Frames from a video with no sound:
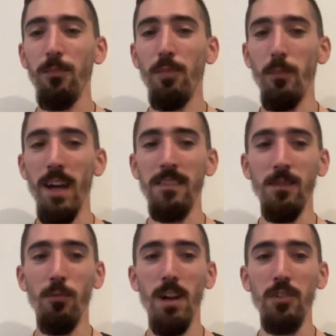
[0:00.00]
Prepare
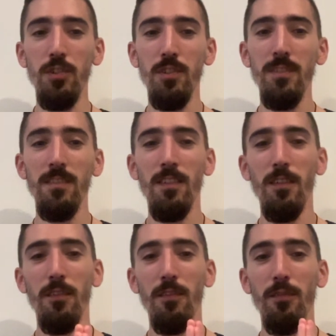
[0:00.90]
some questions
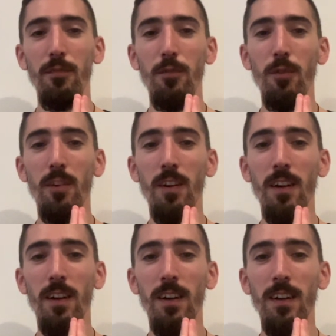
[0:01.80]

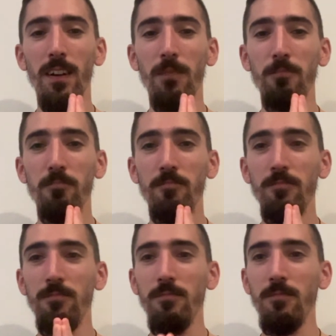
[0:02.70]
for
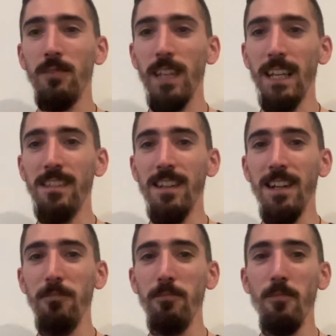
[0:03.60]
next
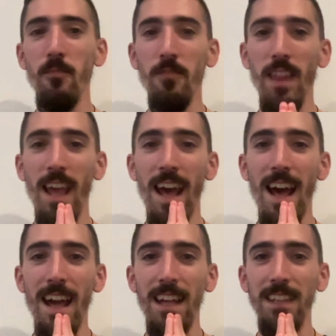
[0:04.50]
time
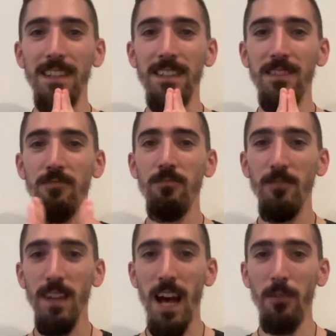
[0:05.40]
and
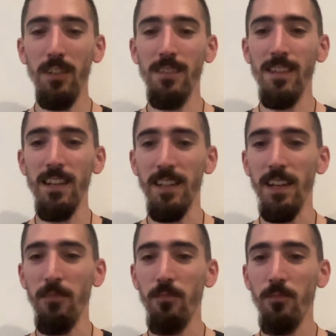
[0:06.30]
have a good Sunday.